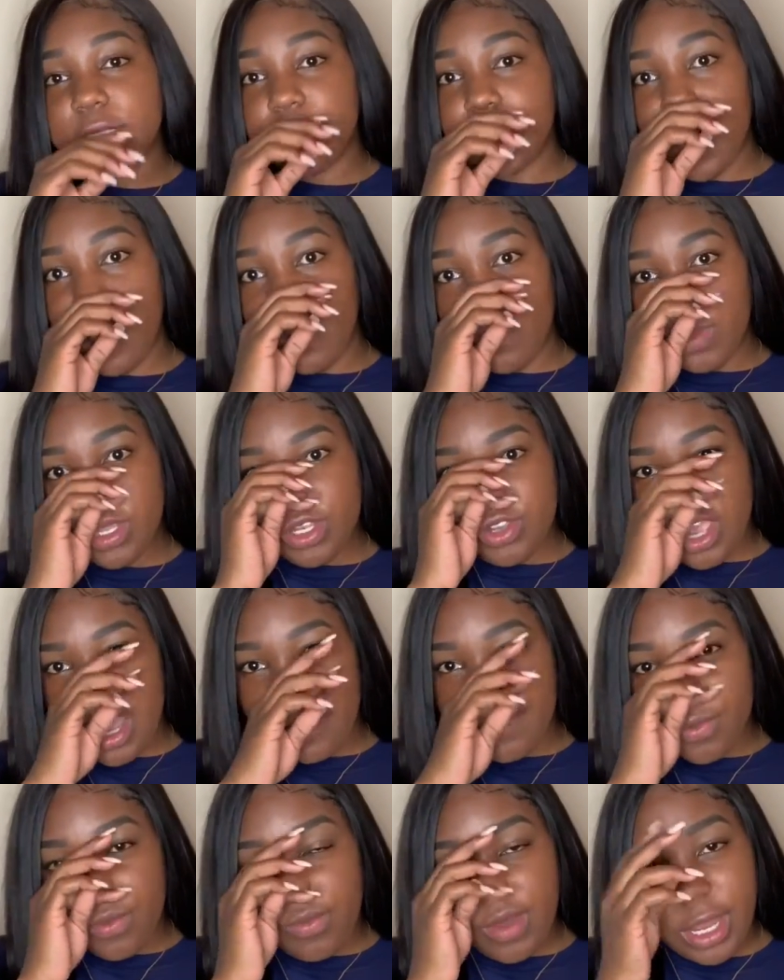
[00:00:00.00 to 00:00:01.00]
So we
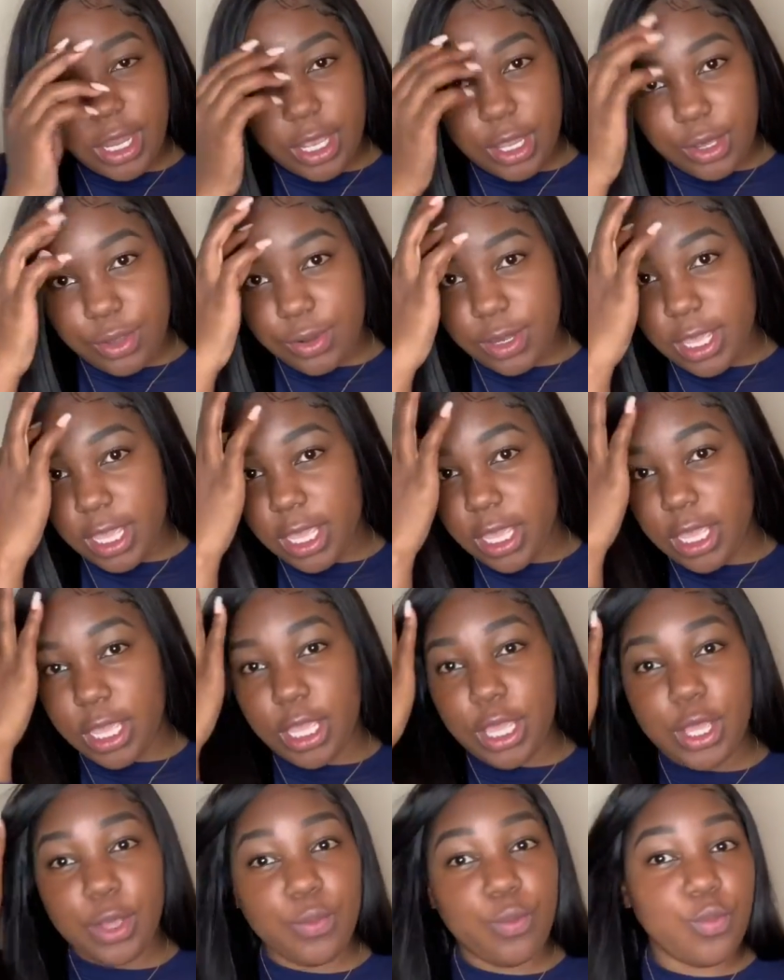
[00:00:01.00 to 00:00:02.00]
driving around
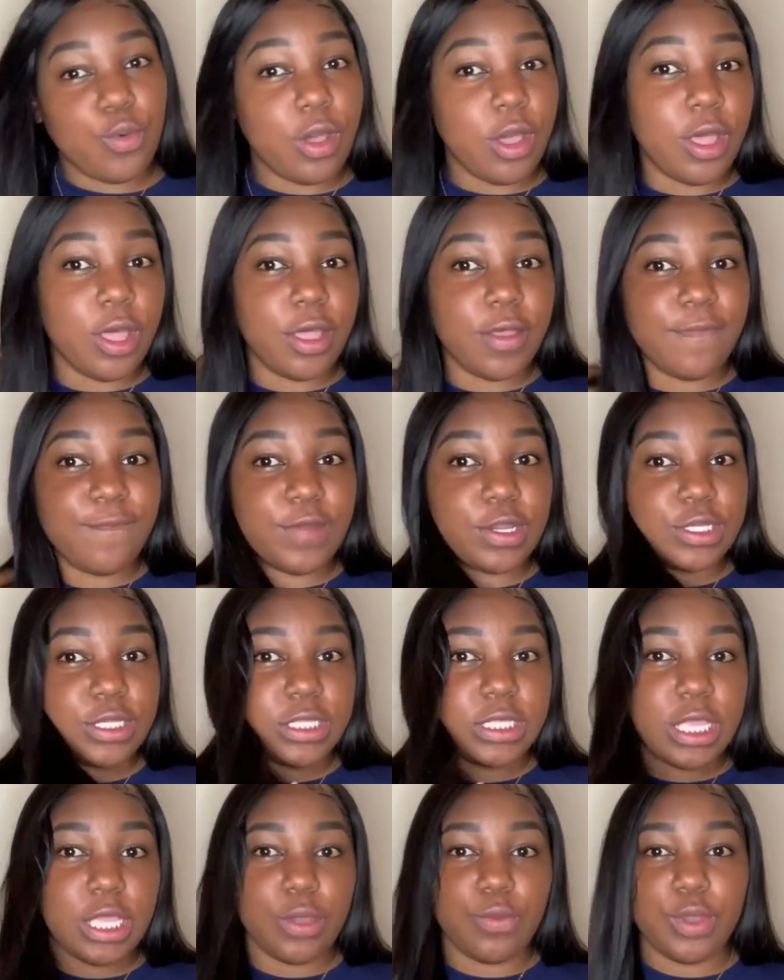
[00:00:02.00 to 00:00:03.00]
and uh,
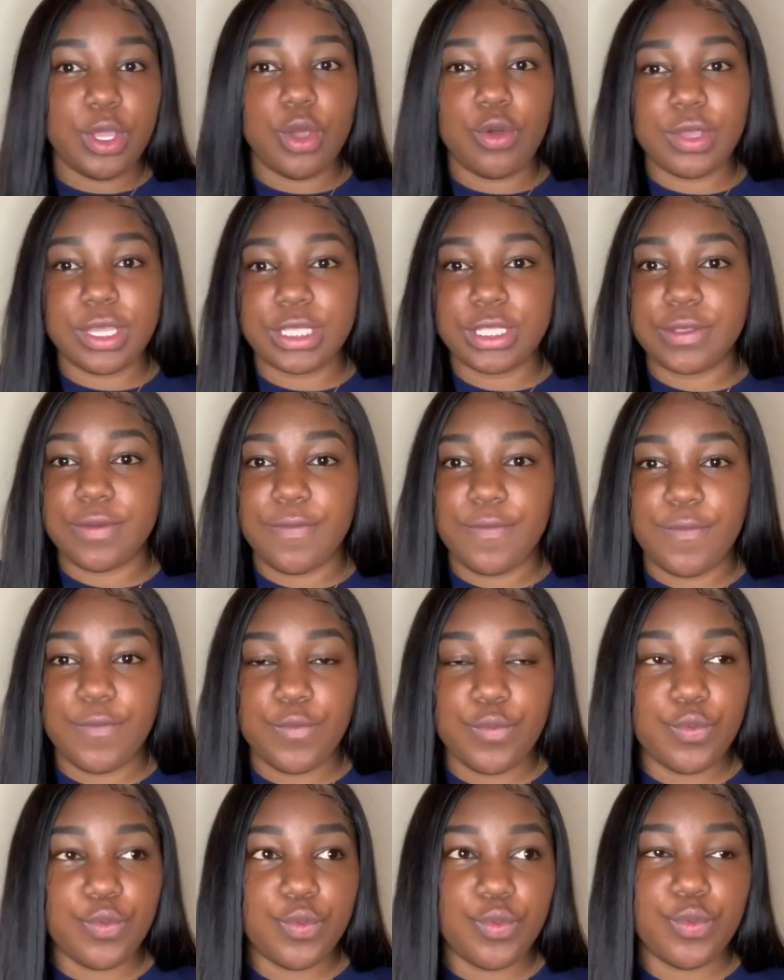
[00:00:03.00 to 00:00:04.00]
first thing we go get some
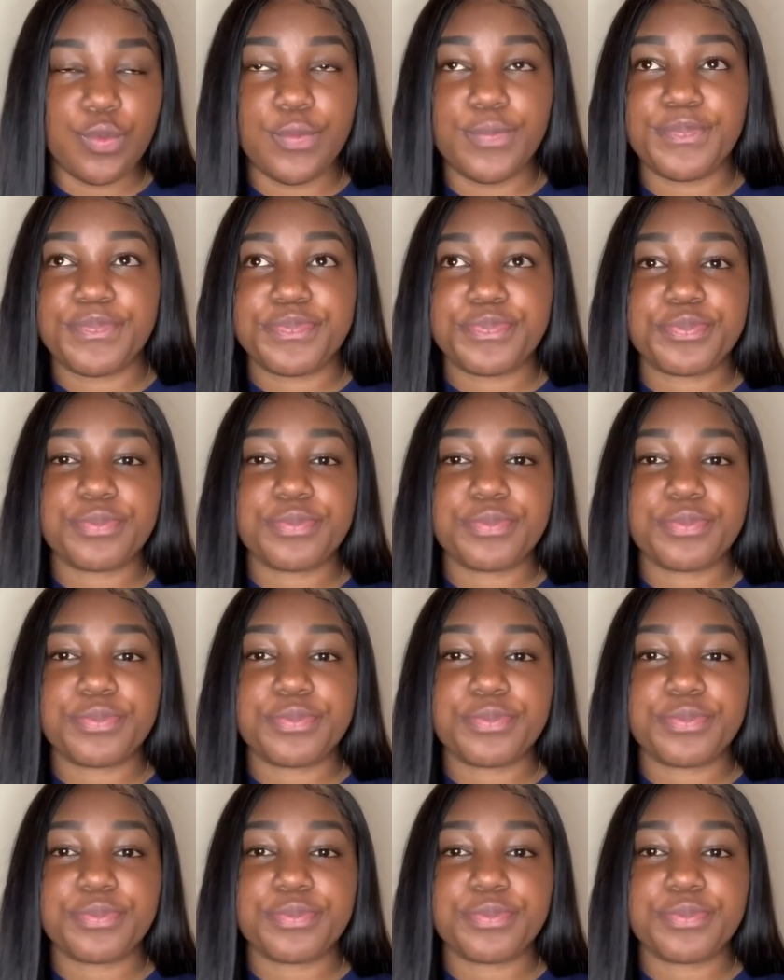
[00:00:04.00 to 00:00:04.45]
food.